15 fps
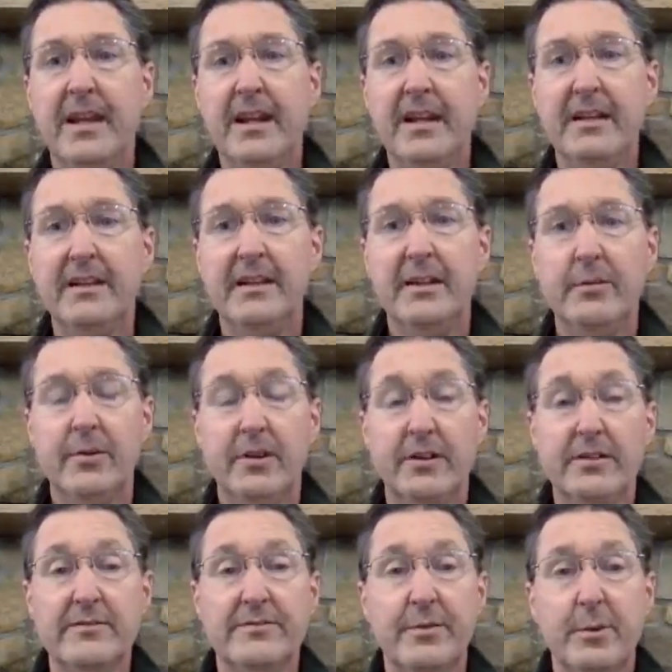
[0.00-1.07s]
and we're
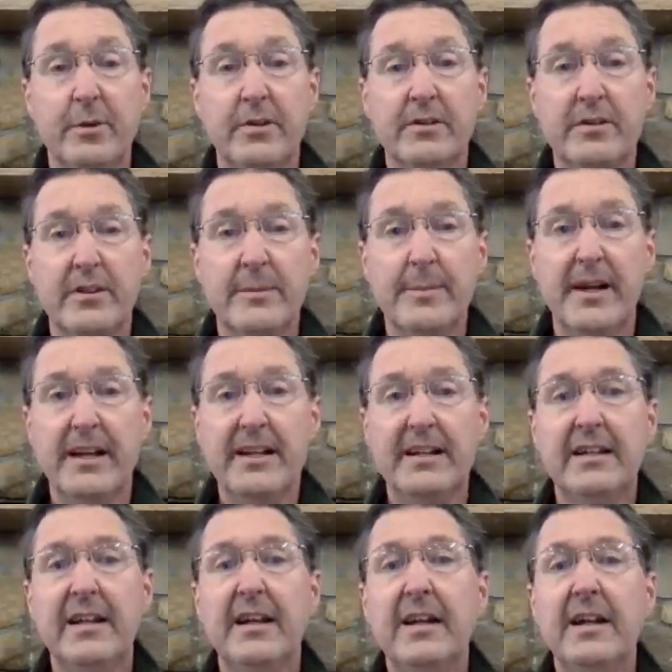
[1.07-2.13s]
looking forward to the
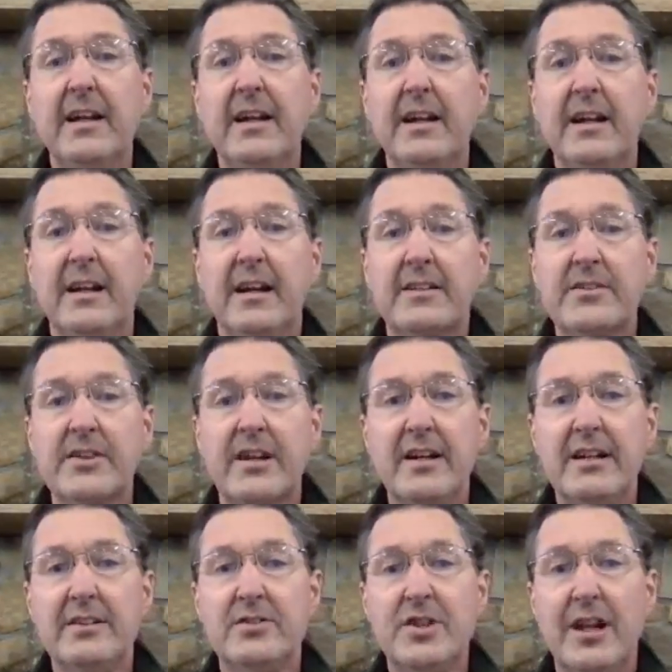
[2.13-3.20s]
many
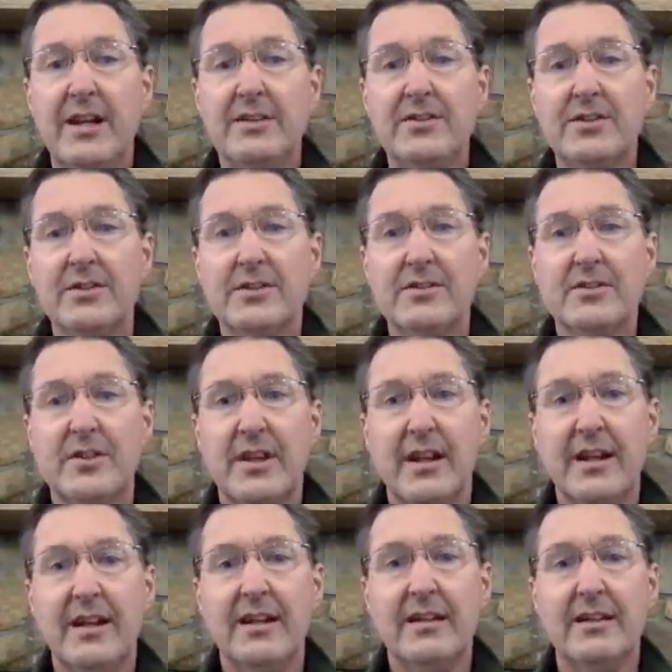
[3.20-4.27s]
exciting changes
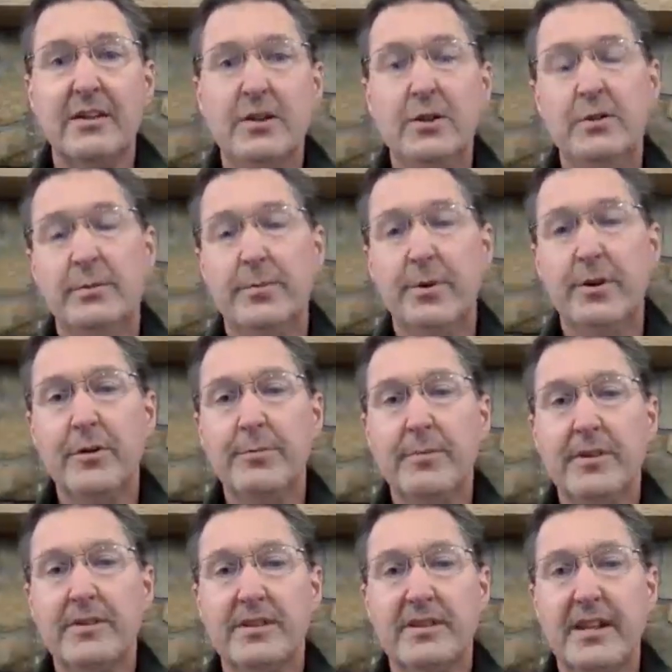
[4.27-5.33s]
and new
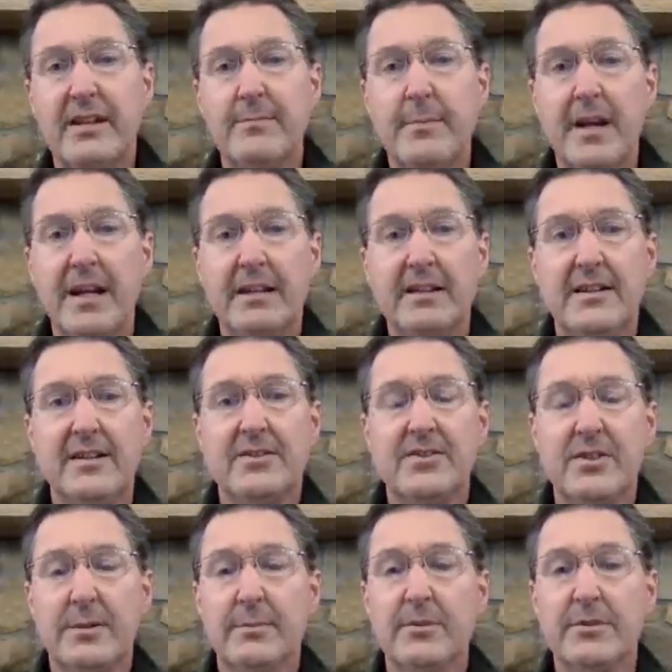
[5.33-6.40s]
improvements that they've made to
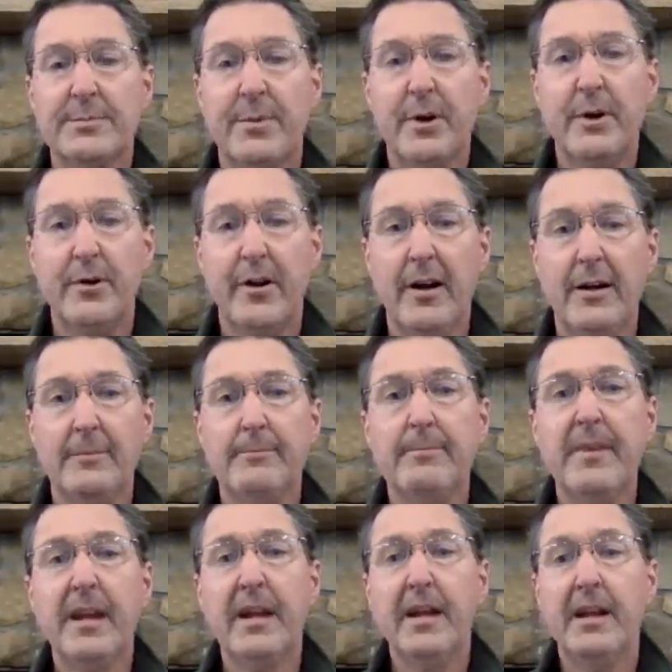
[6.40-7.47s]
this summer's program.
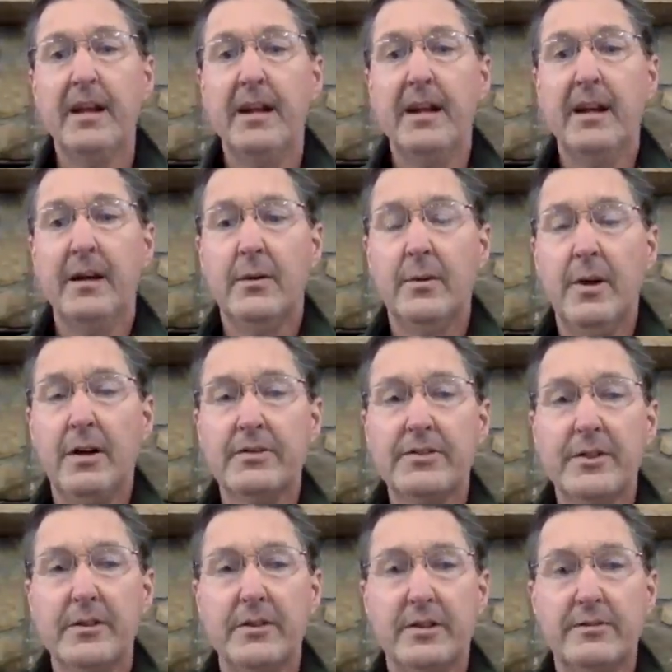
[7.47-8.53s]
We
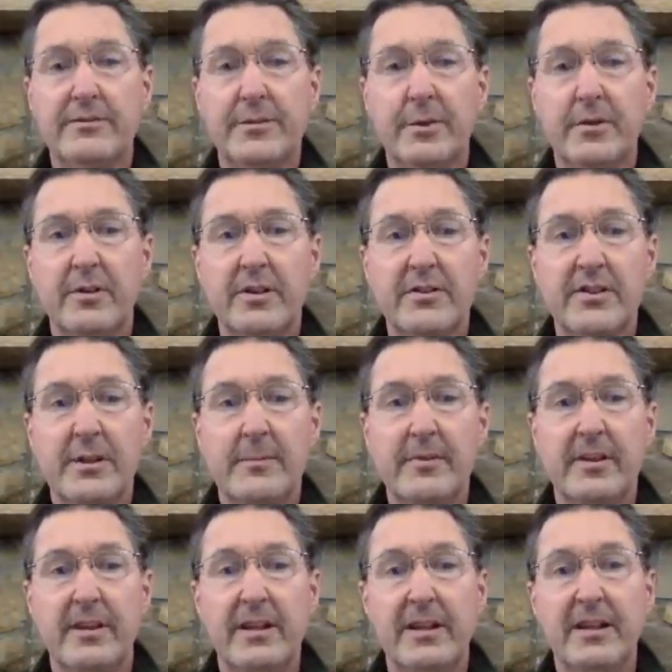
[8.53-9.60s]
also look forward to some
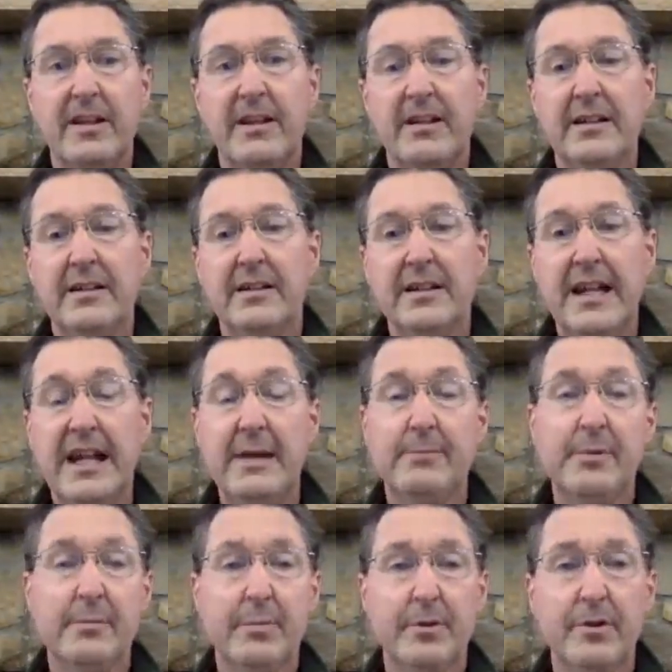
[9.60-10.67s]
of the
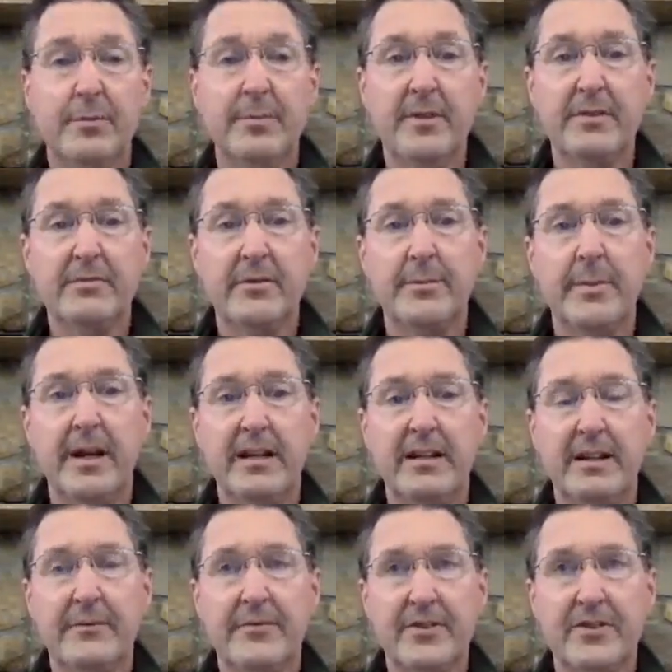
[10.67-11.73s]
camp improvements we've made
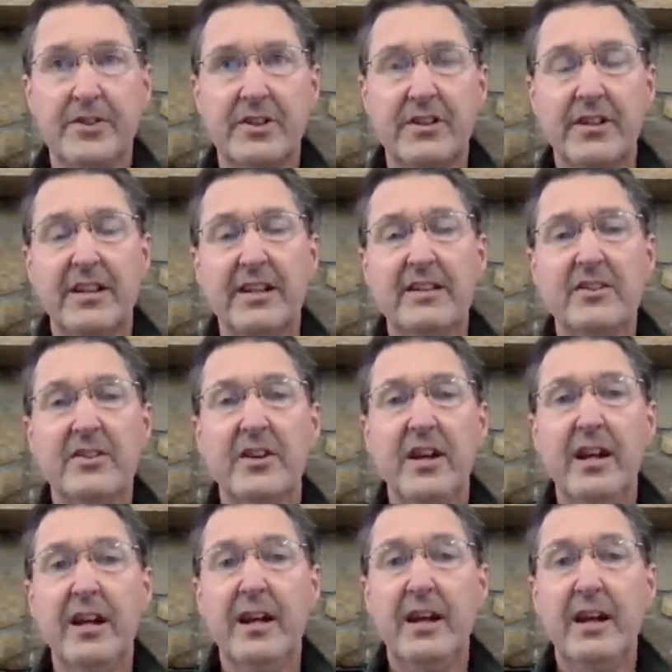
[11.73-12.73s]
to the facilities,